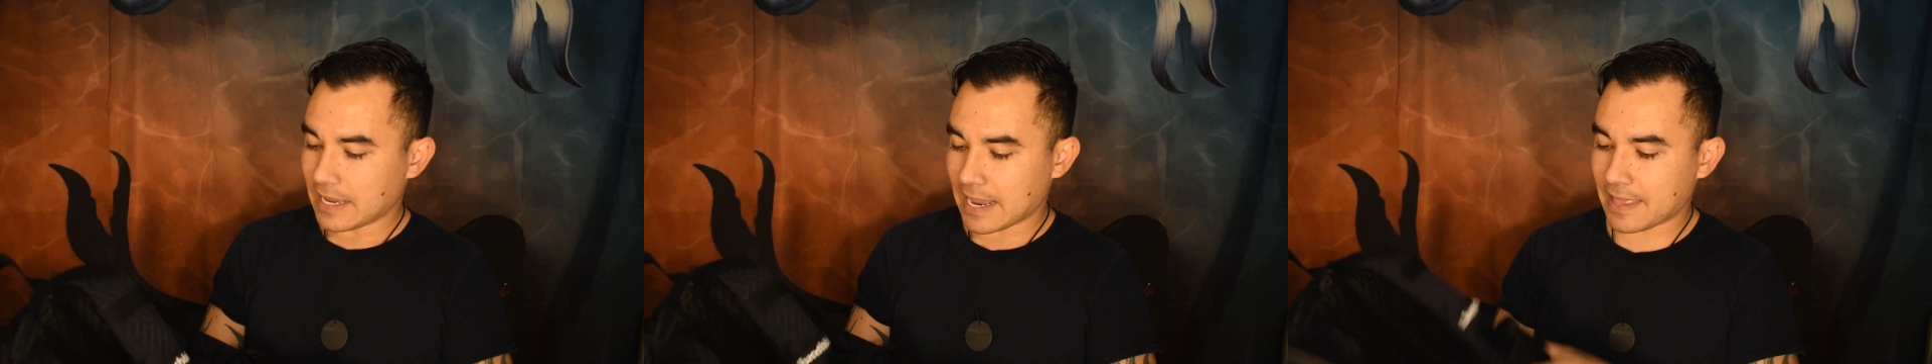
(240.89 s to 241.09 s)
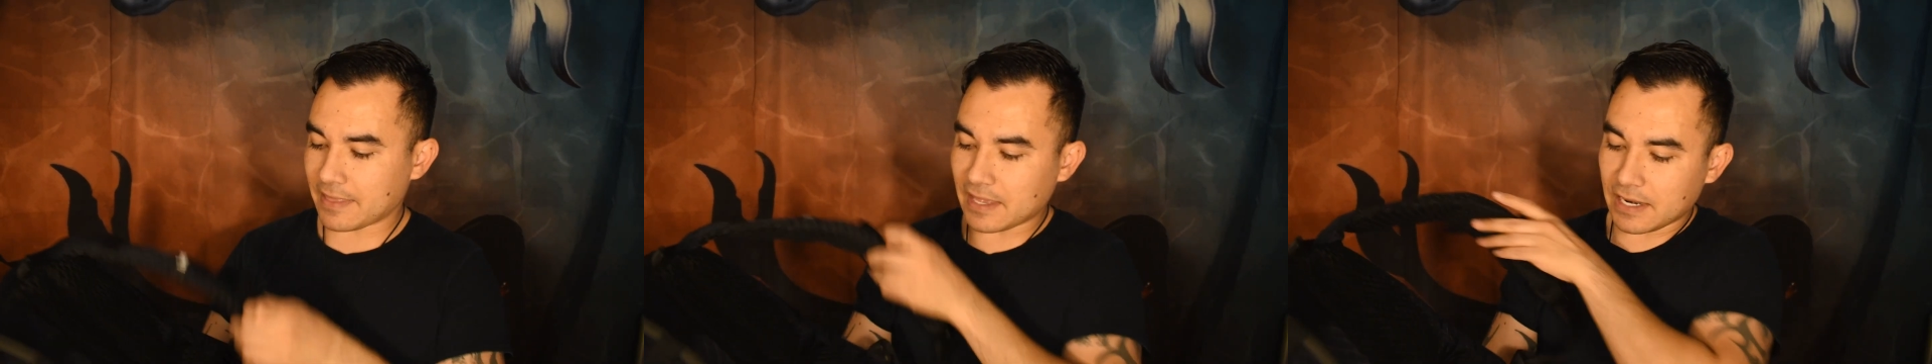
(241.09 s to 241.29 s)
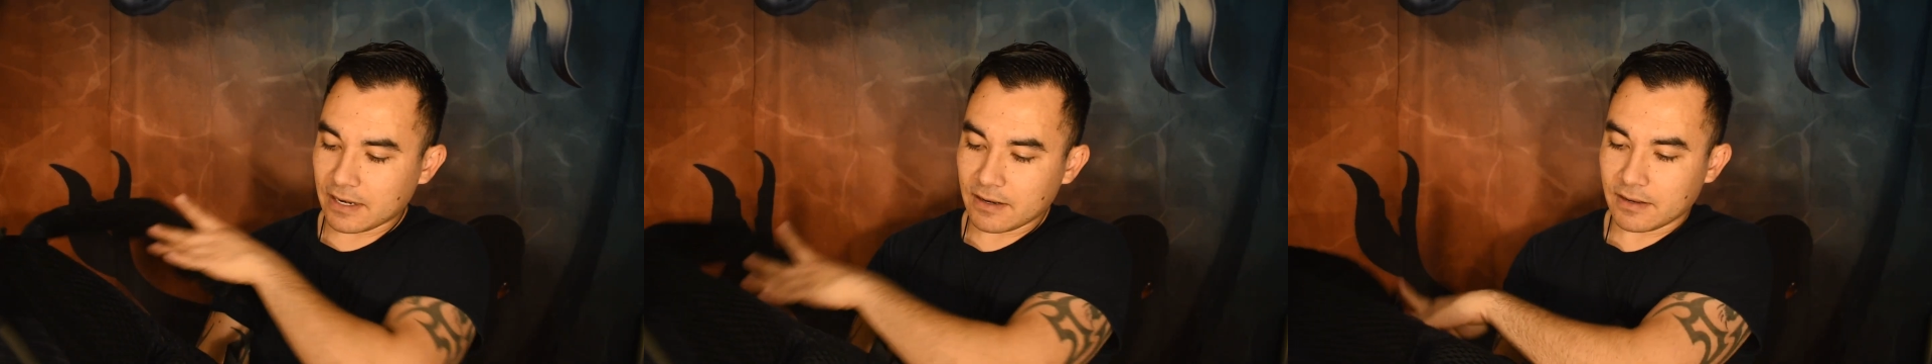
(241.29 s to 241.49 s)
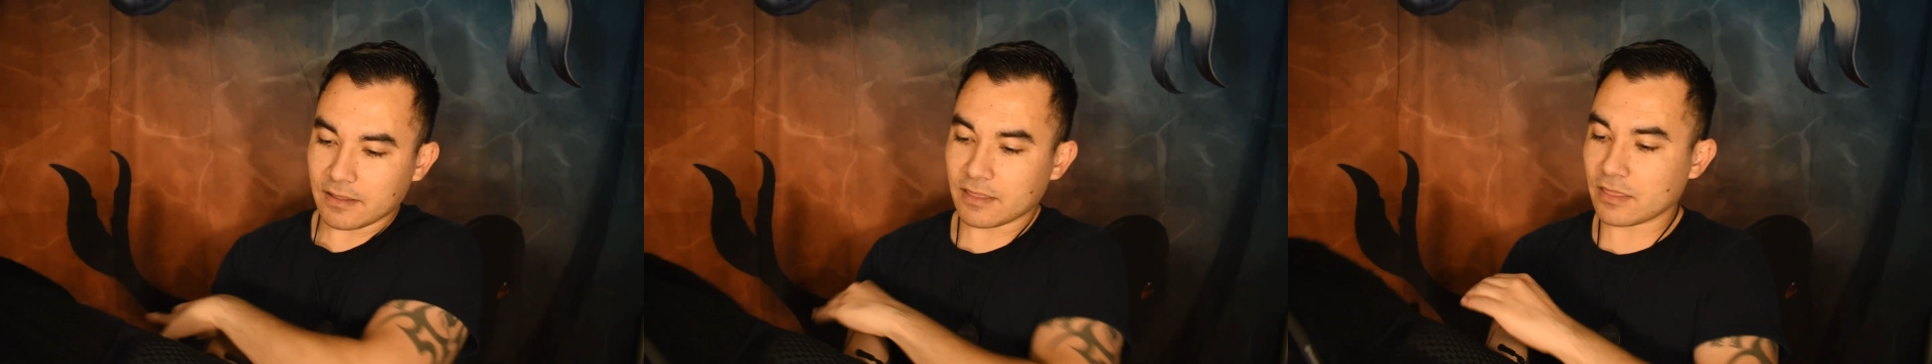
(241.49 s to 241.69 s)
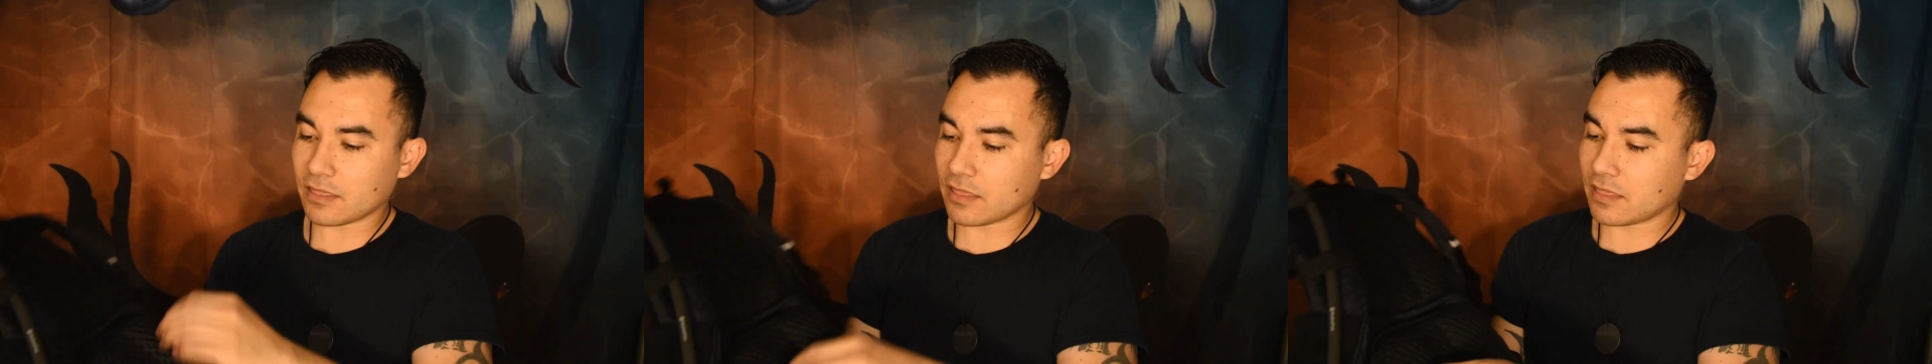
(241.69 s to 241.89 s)
And then
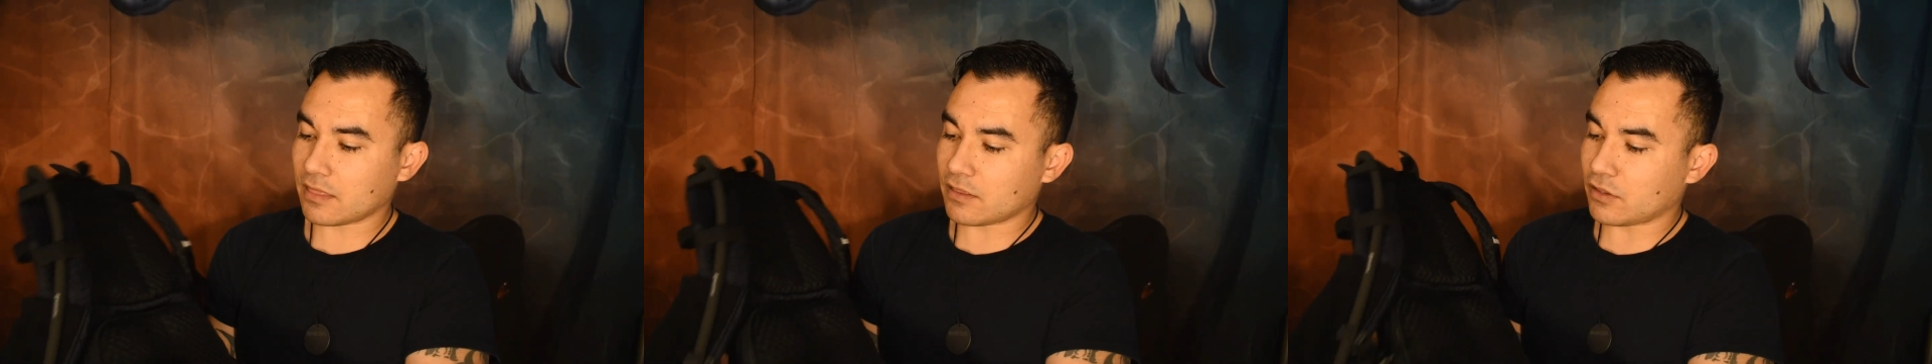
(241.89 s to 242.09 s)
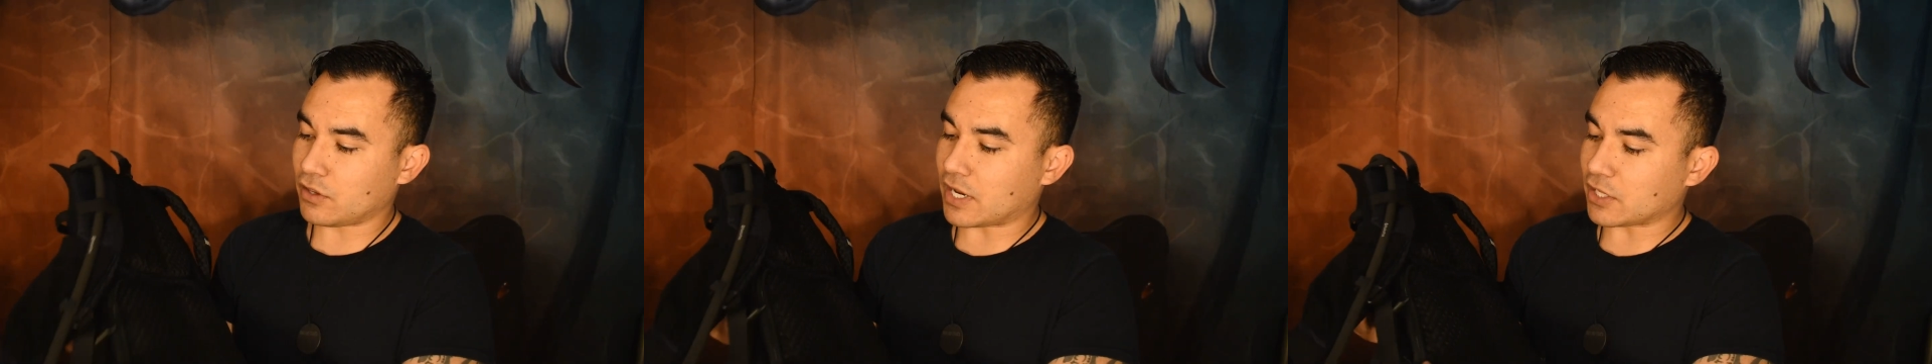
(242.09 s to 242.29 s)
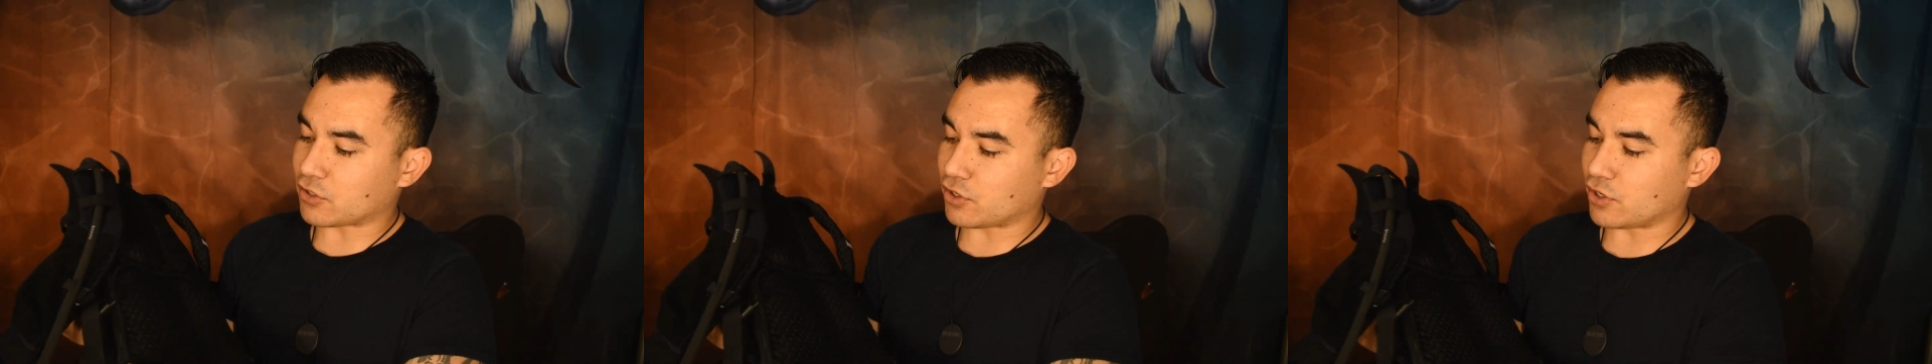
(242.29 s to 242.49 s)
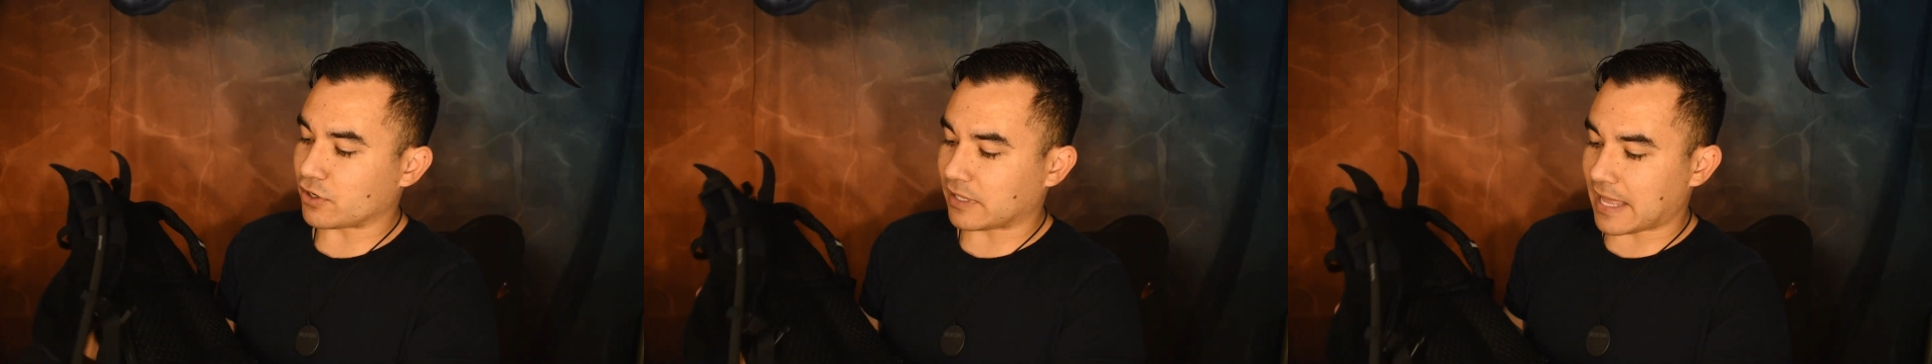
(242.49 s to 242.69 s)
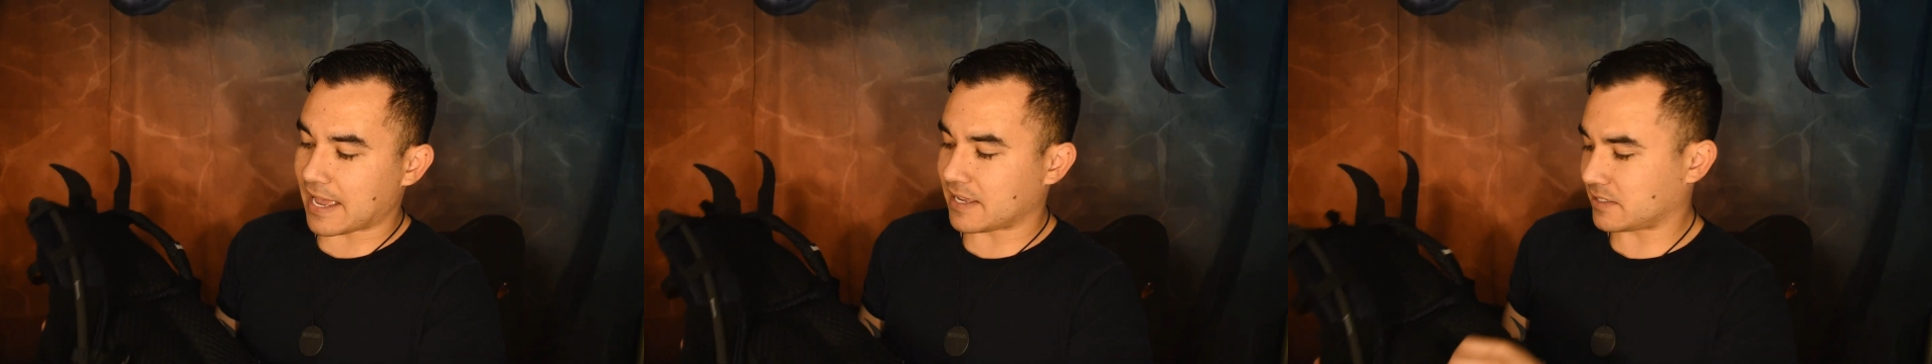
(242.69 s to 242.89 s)
you get to
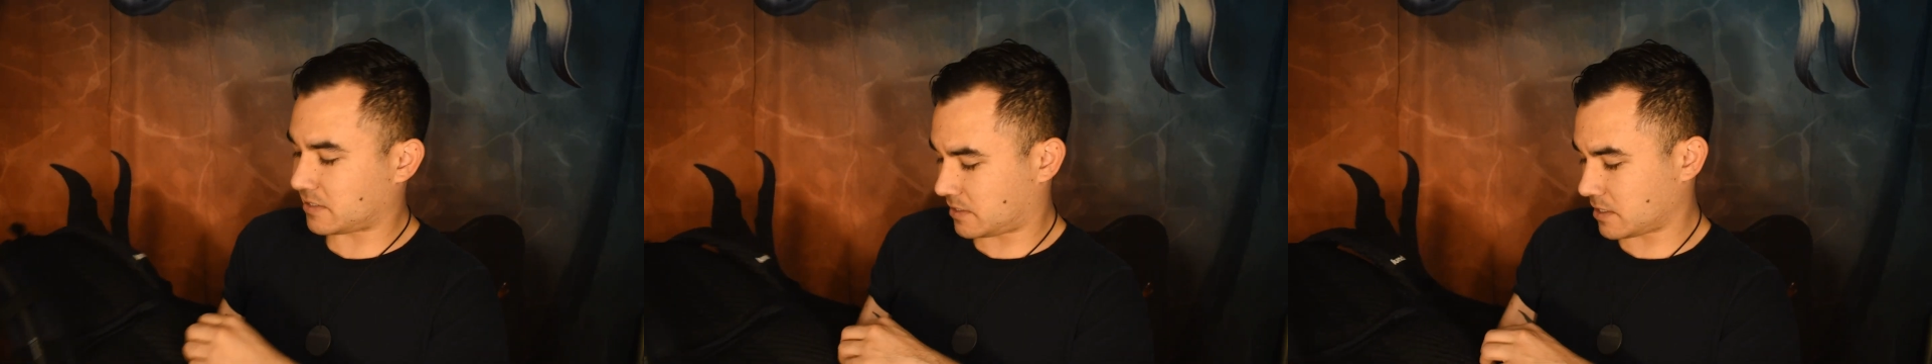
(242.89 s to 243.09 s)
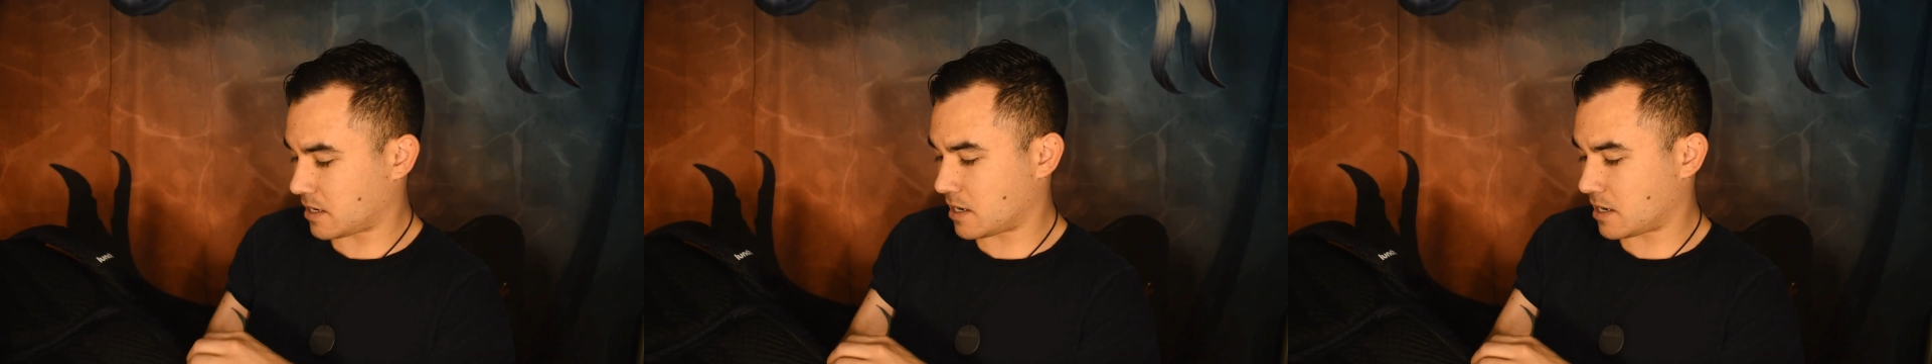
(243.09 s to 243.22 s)
your last